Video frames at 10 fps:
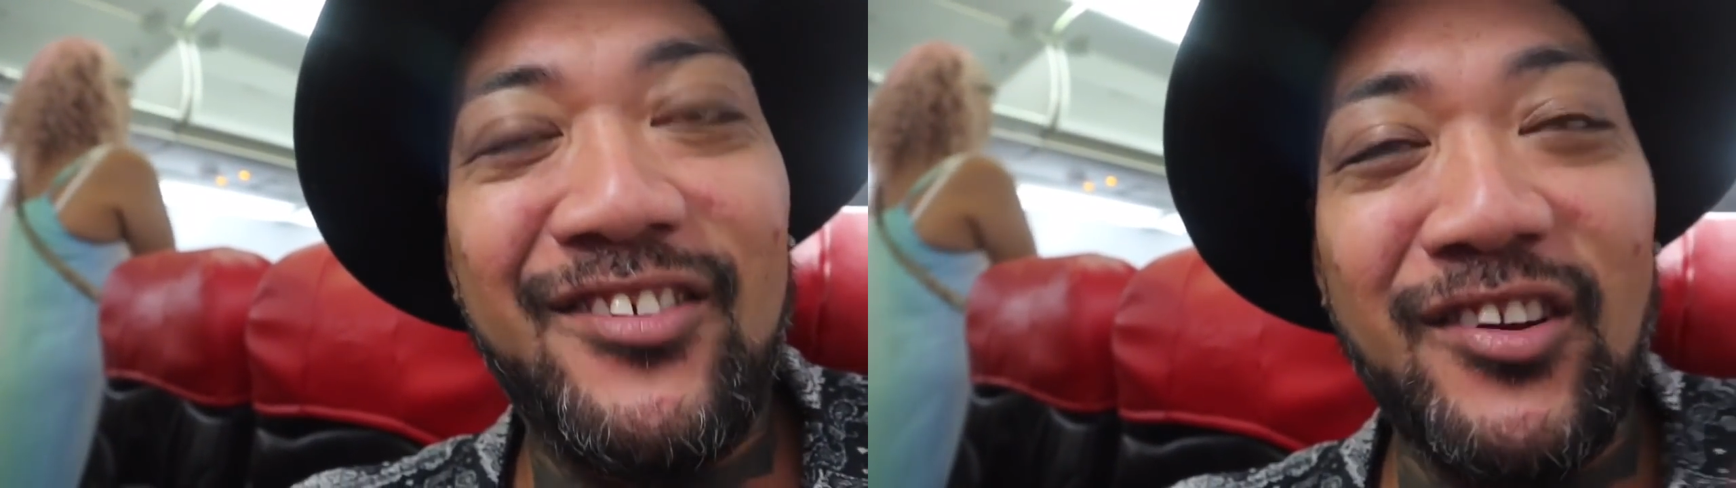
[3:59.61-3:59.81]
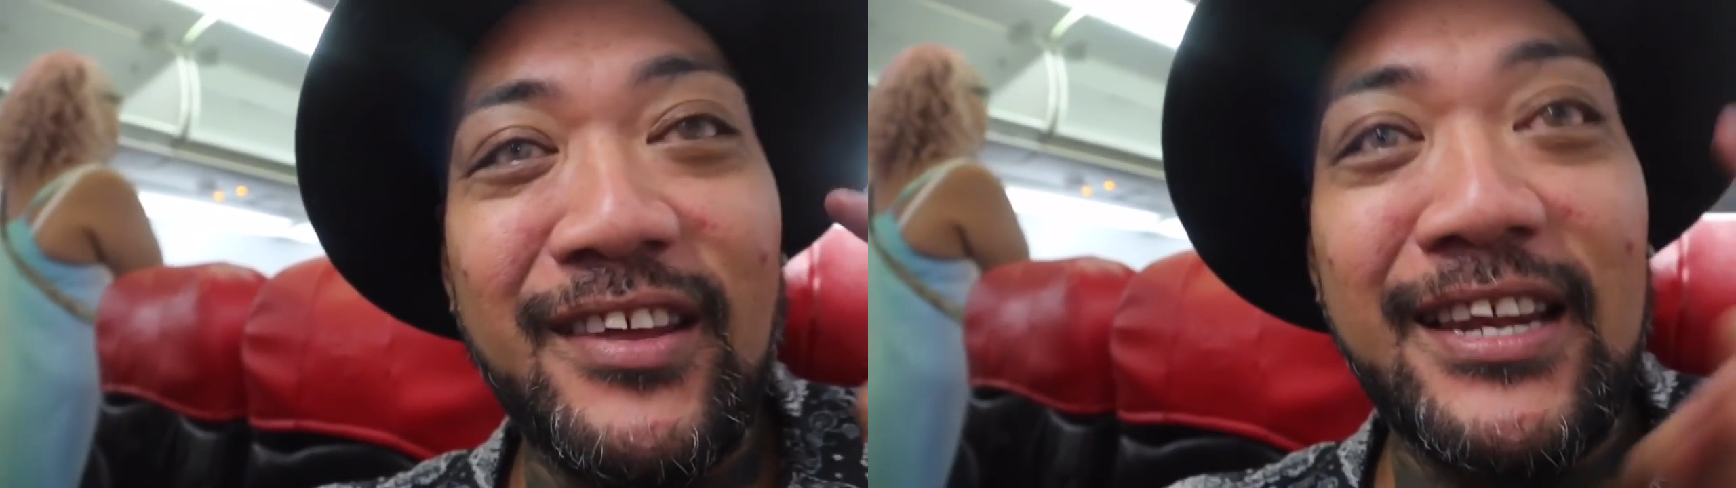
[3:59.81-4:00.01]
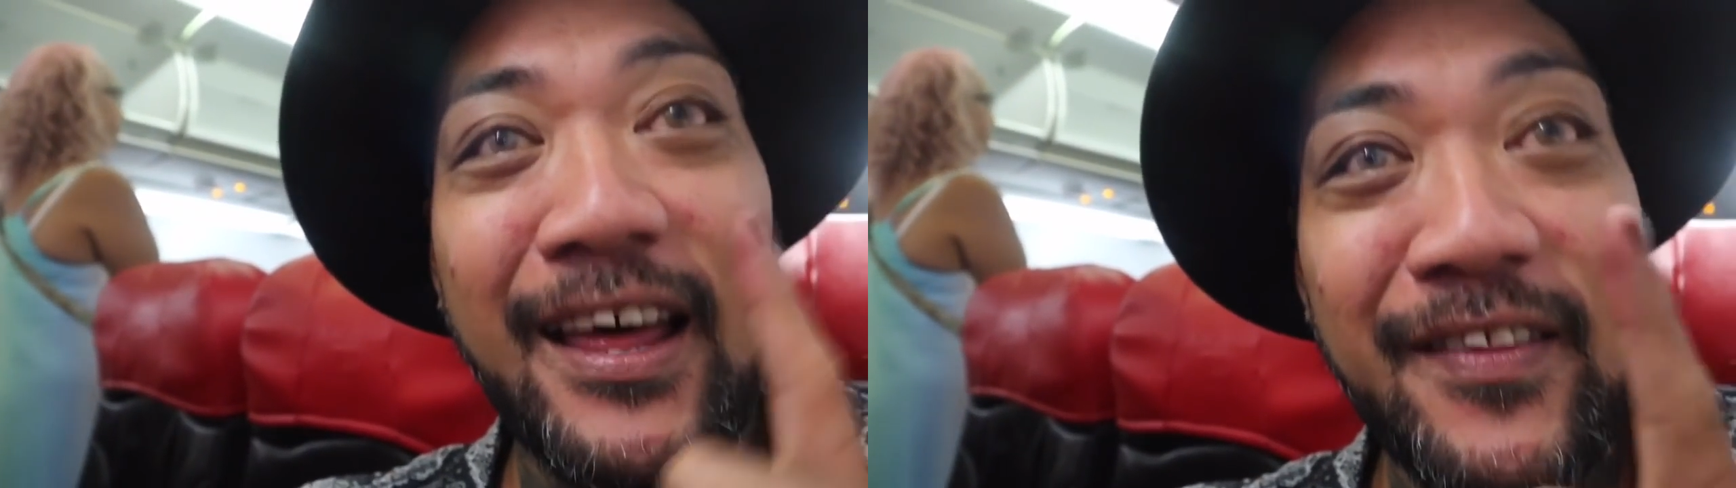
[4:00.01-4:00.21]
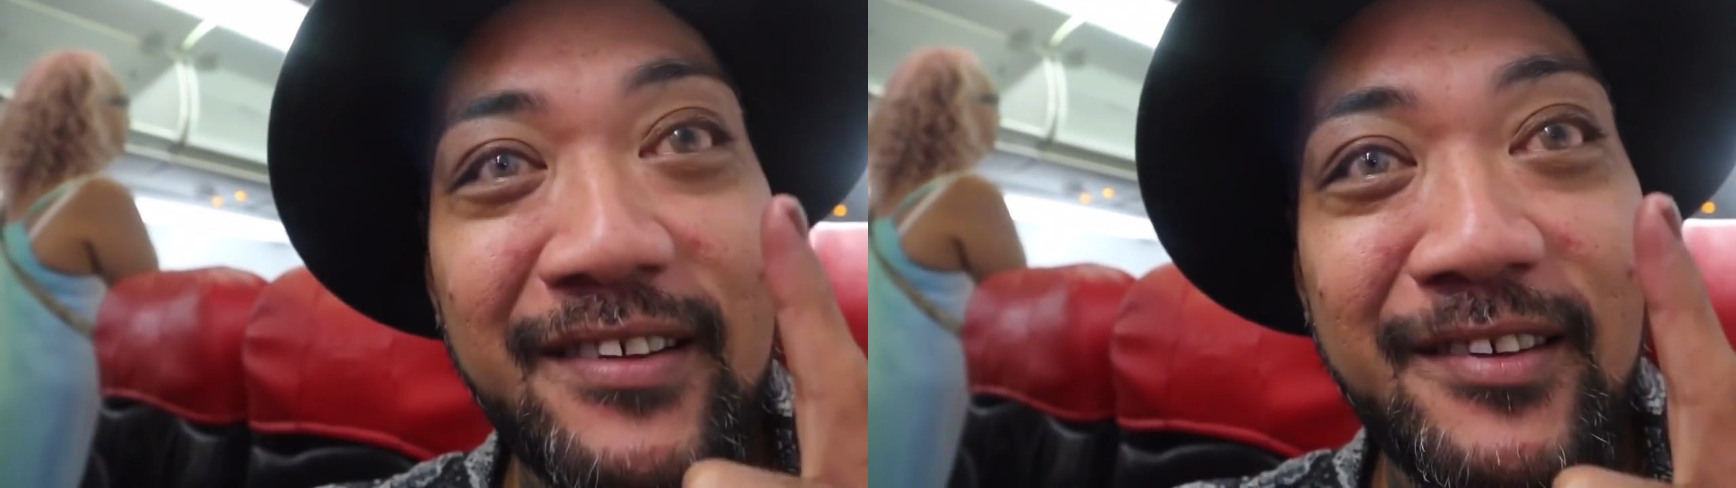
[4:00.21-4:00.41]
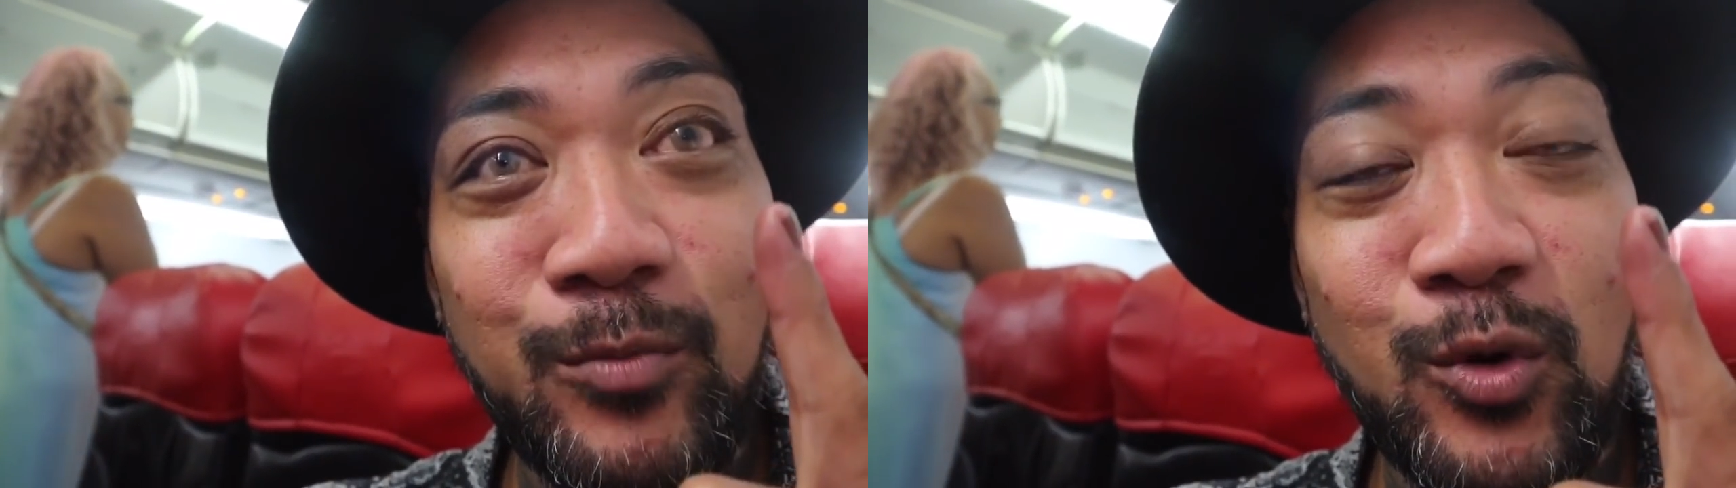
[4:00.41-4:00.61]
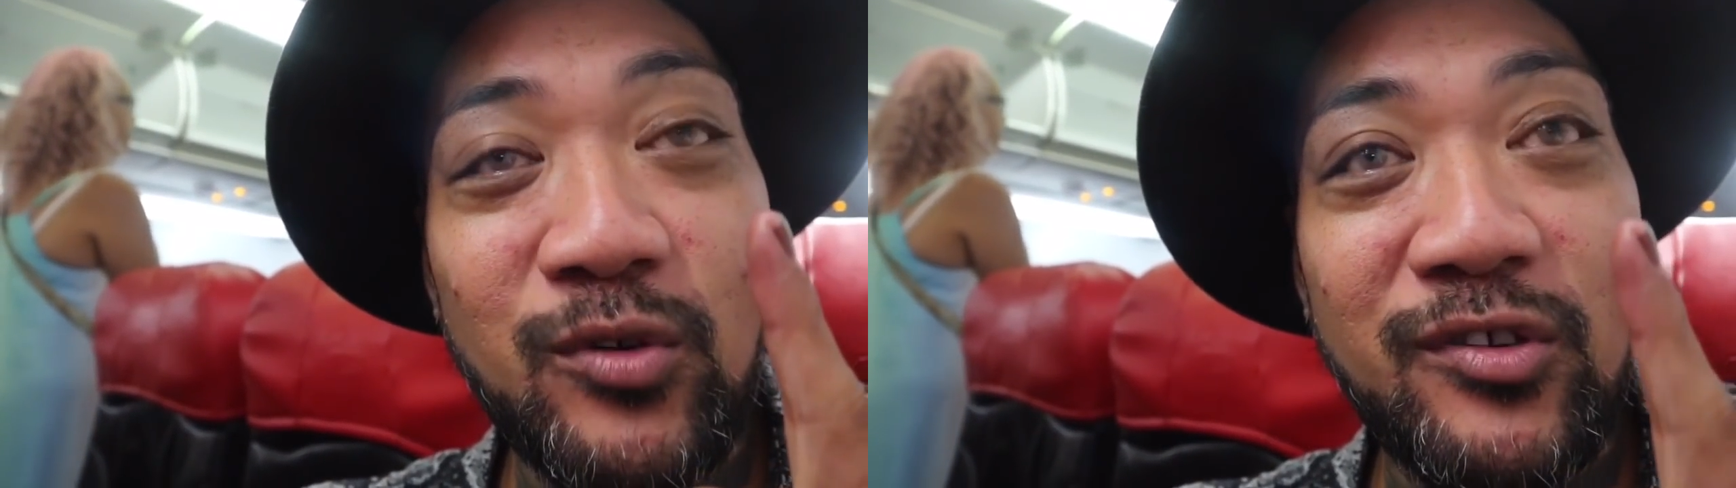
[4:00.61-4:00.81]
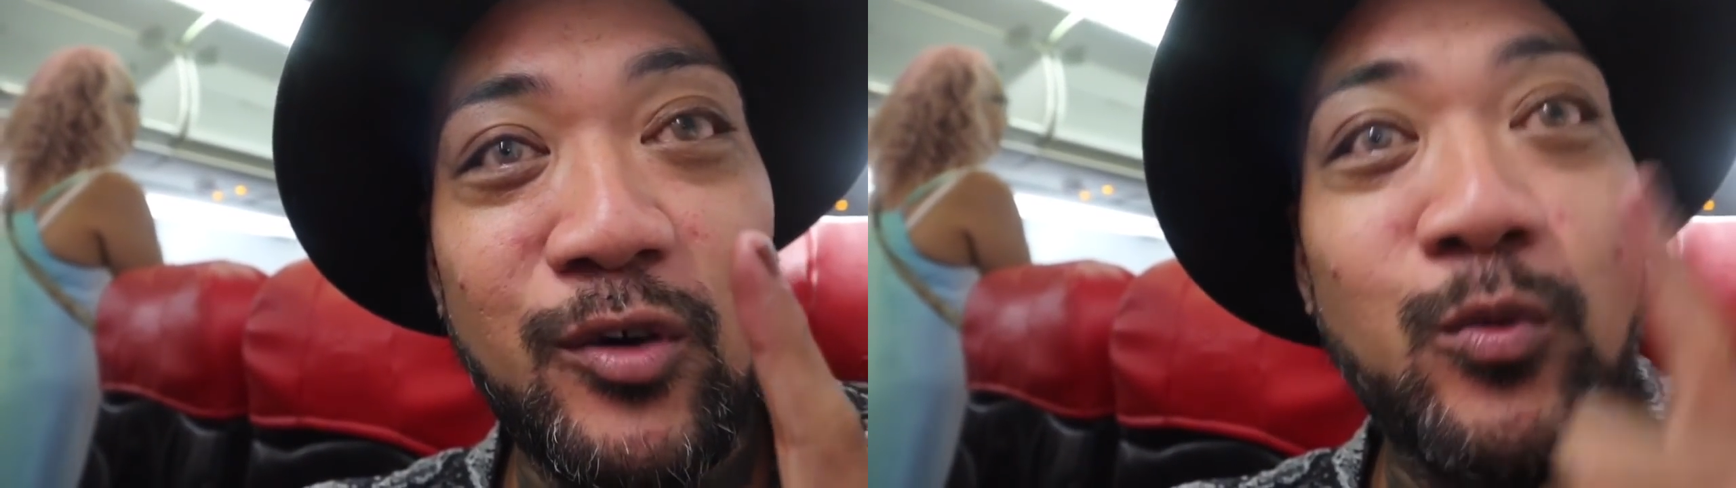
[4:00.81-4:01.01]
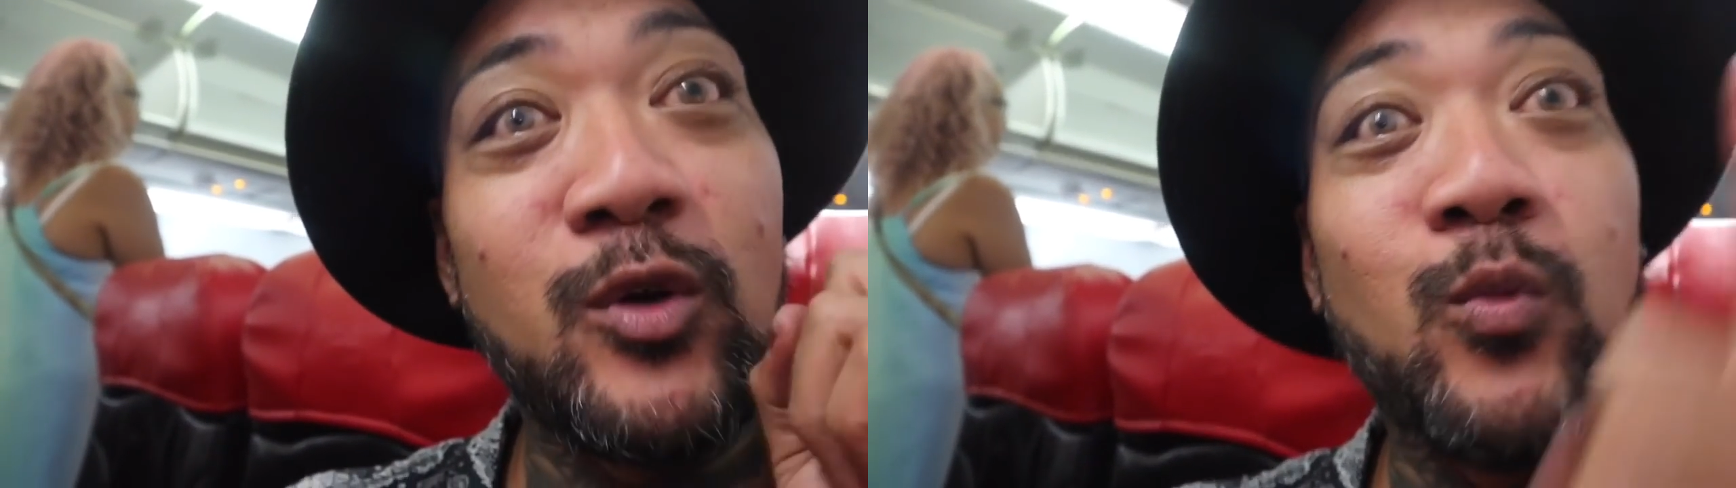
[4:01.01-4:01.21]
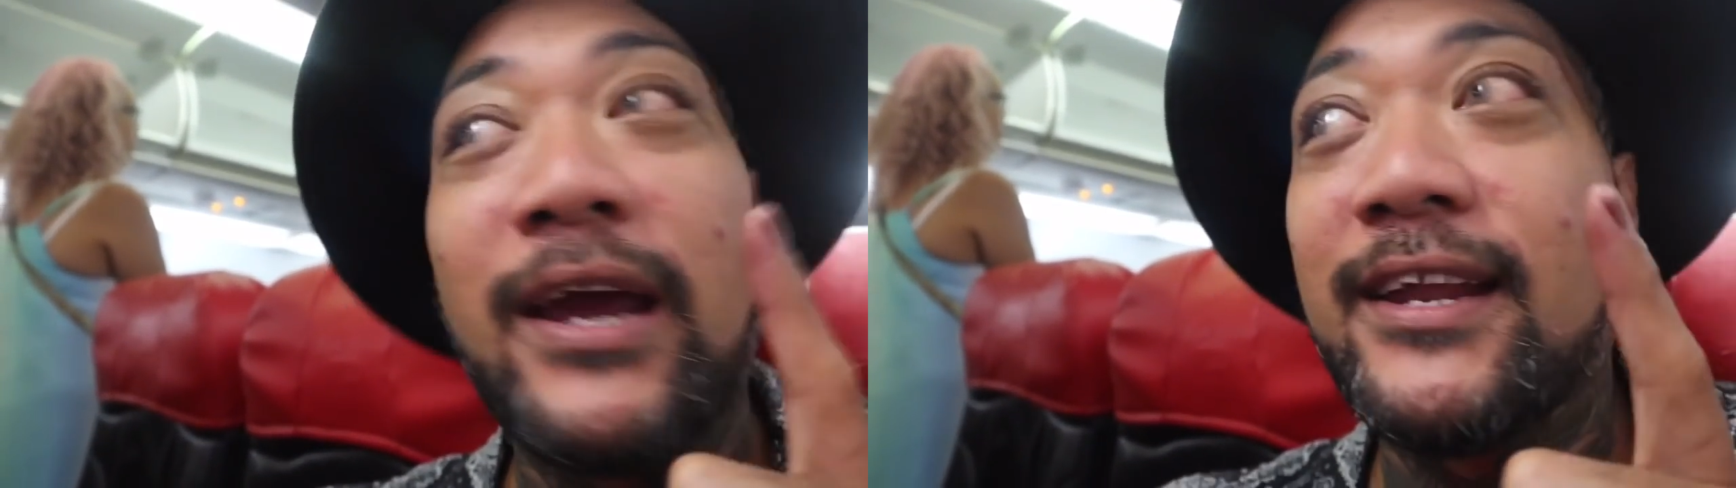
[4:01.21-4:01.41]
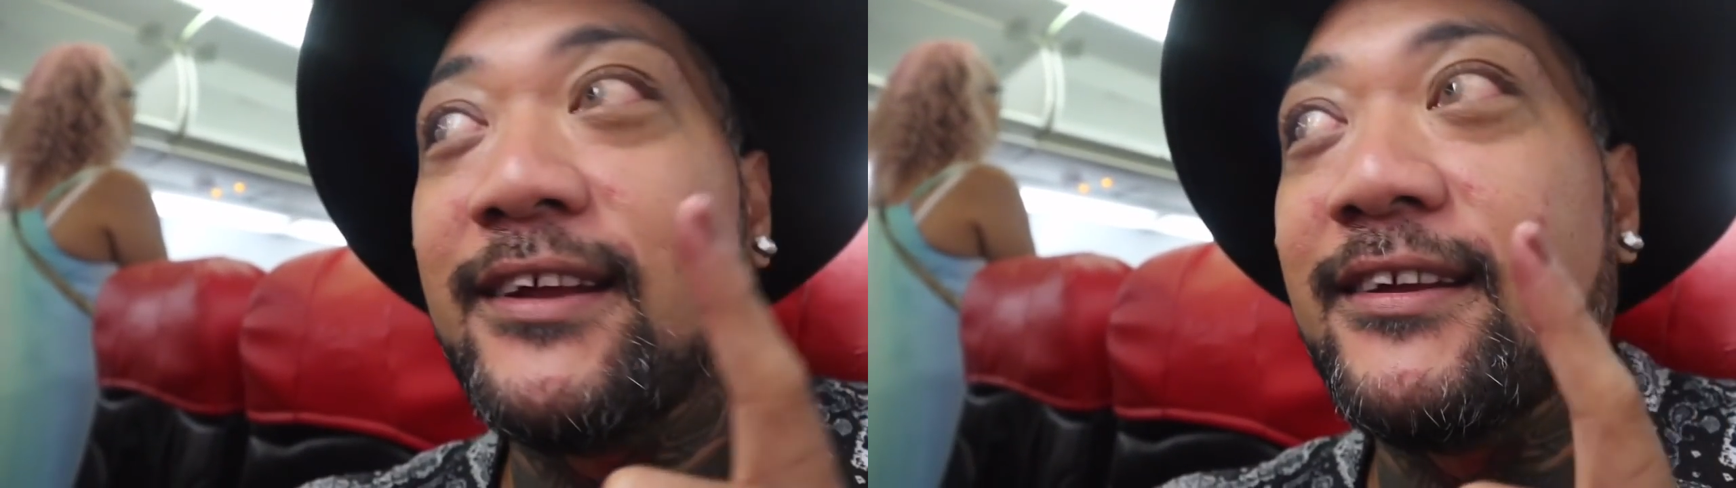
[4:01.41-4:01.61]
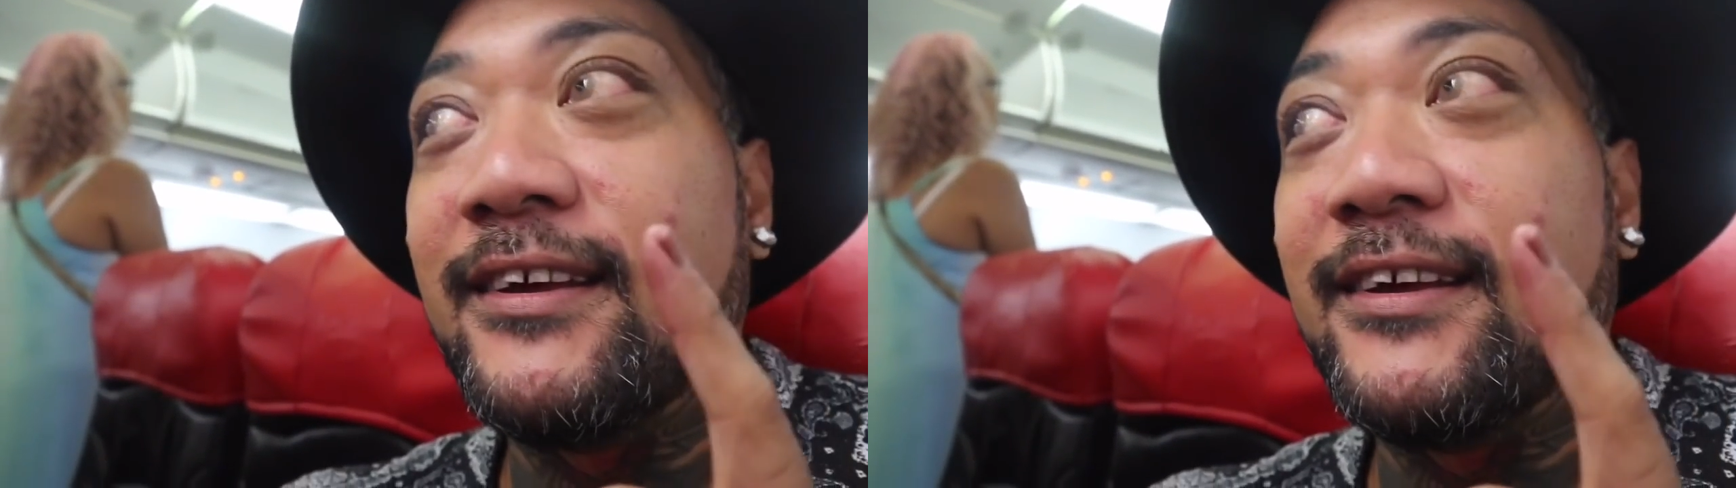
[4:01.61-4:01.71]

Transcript: just another tip also, we waited